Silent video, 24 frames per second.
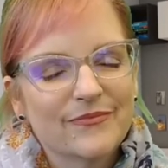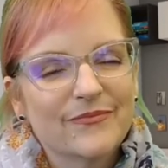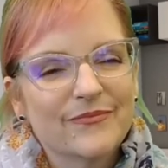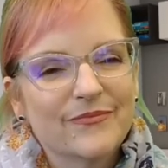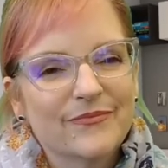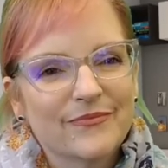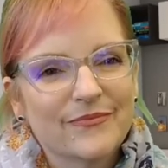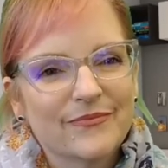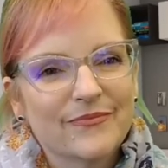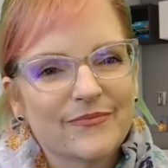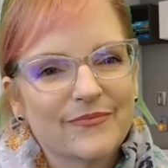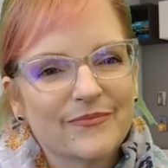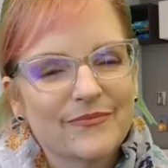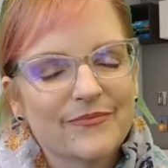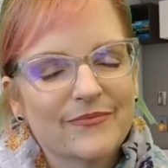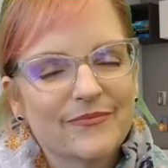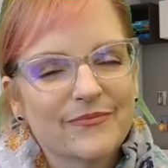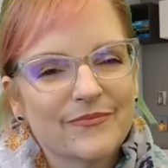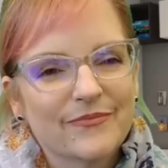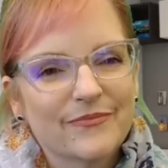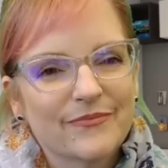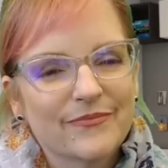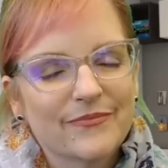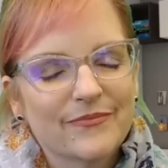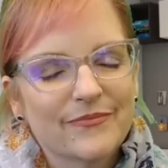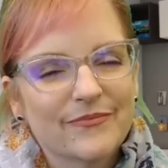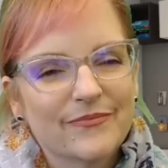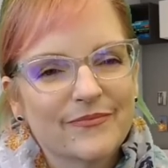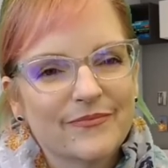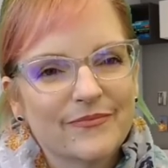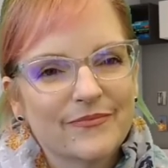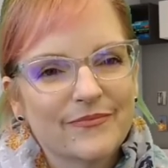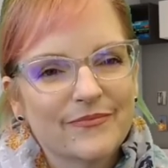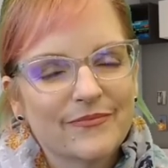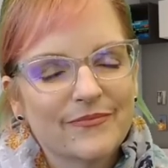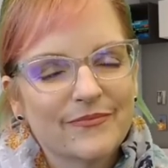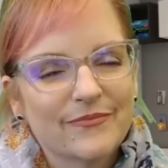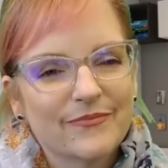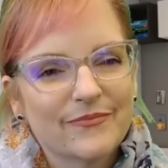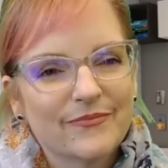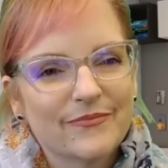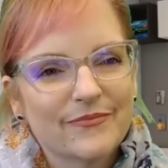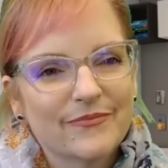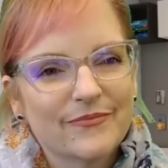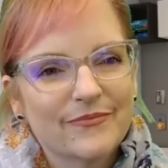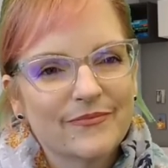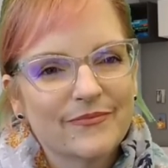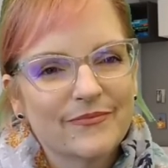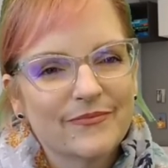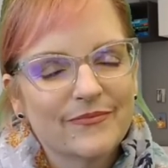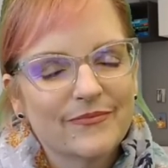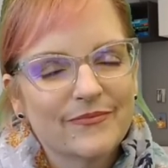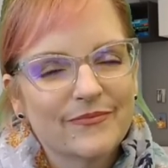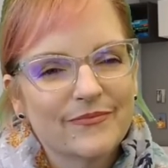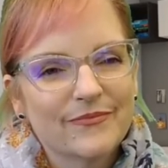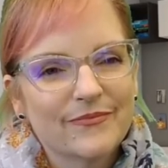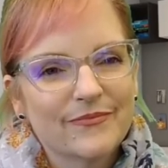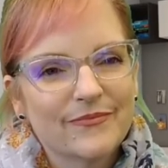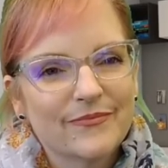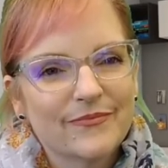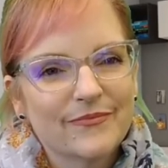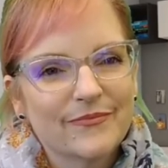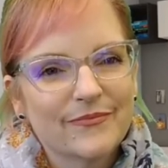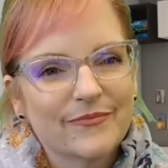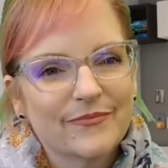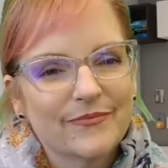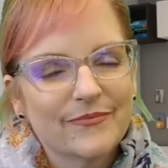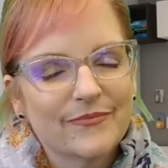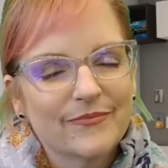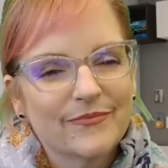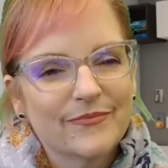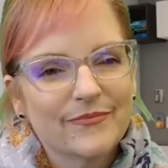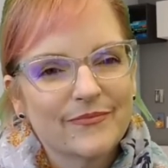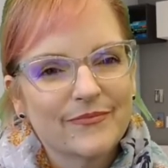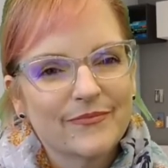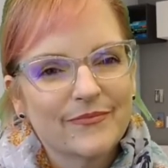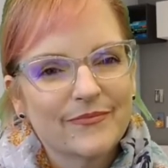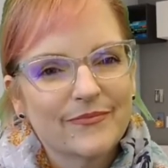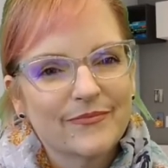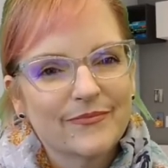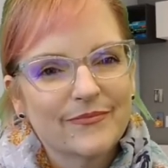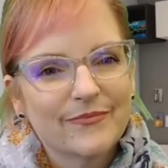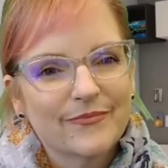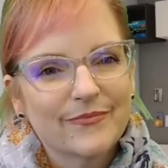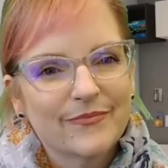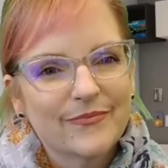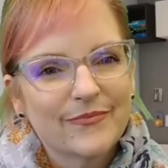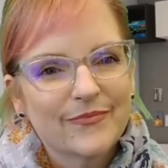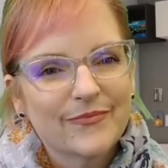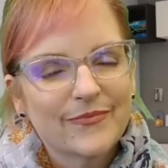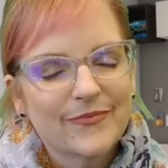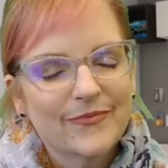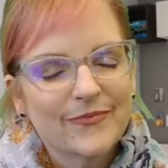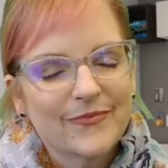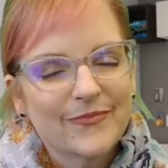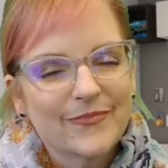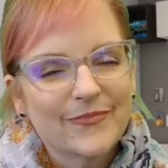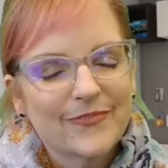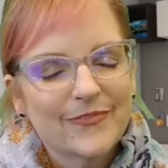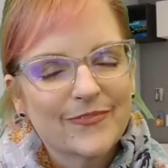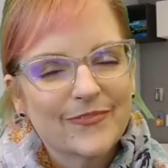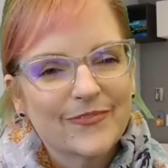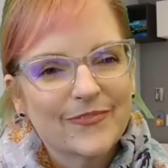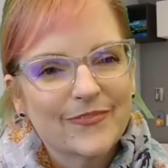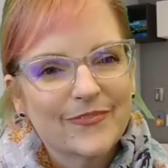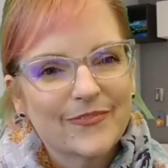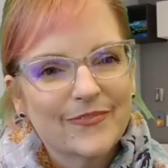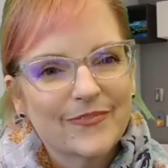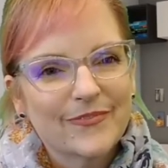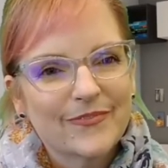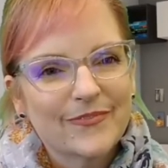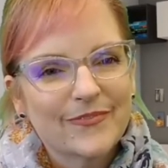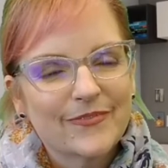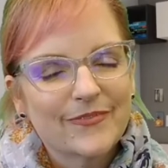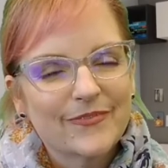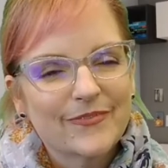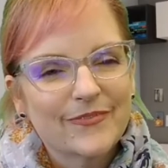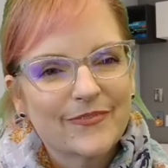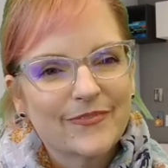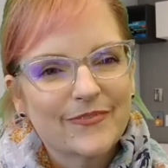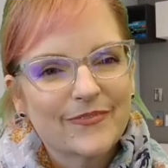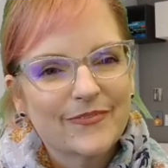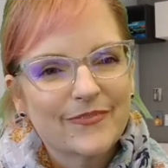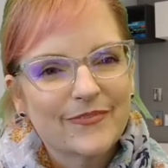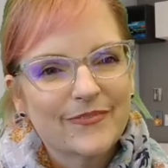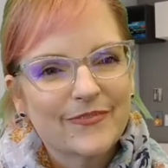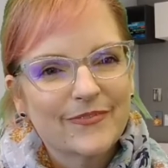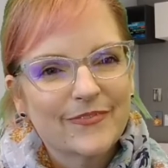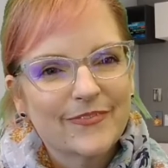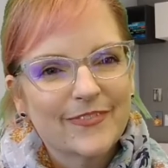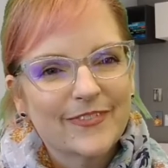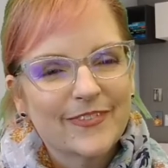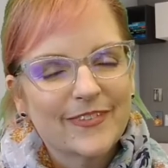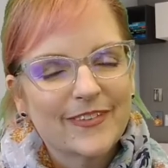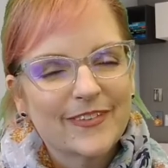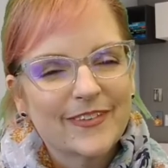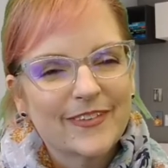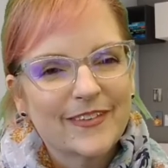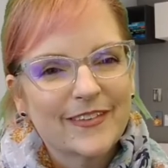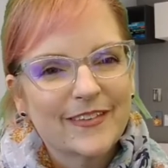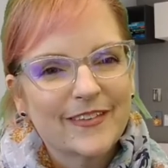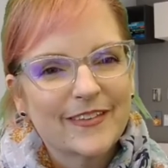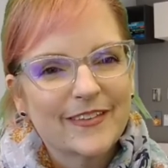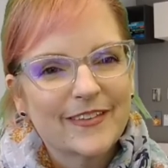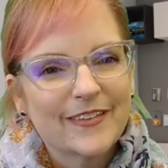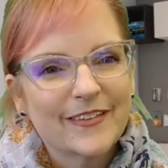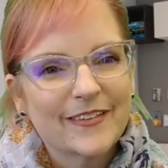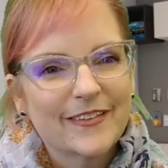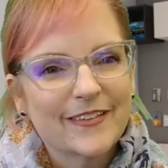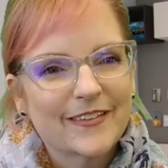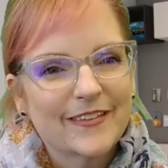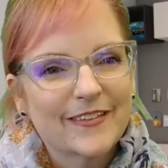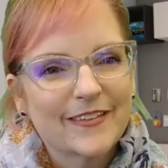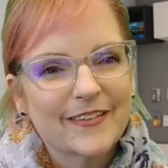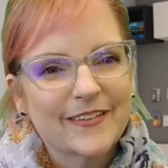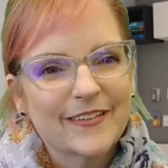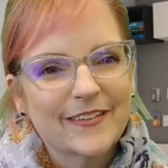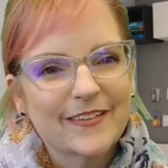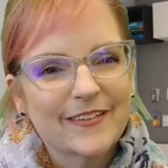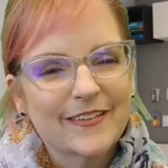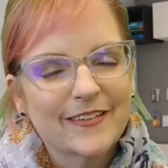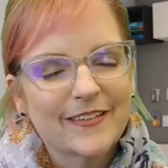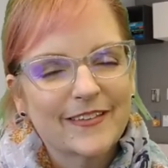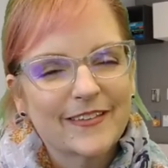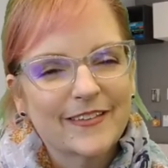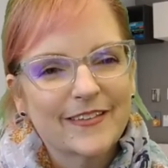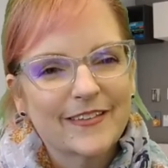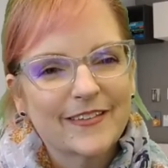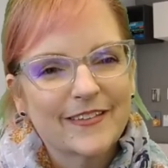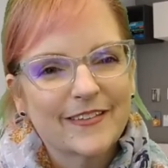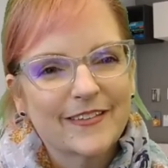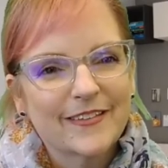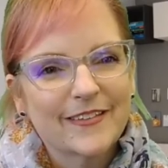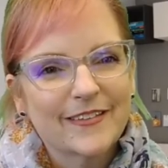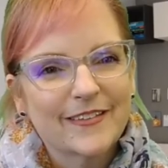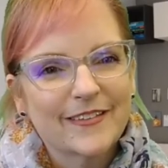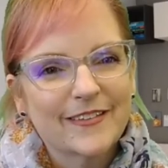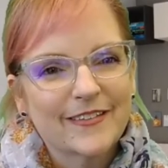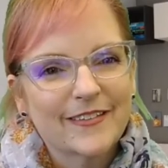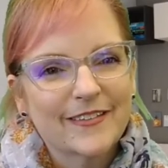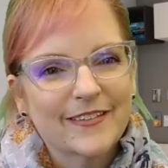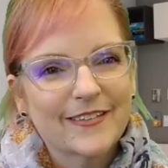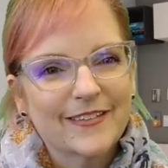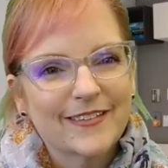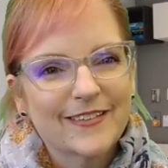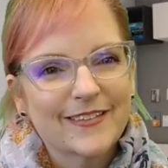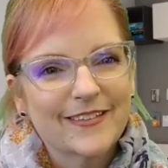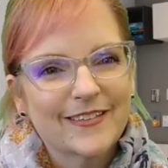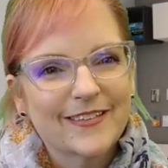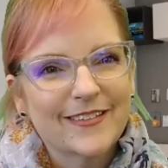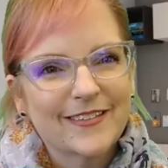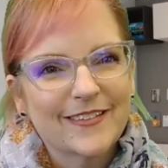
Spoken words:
(silent)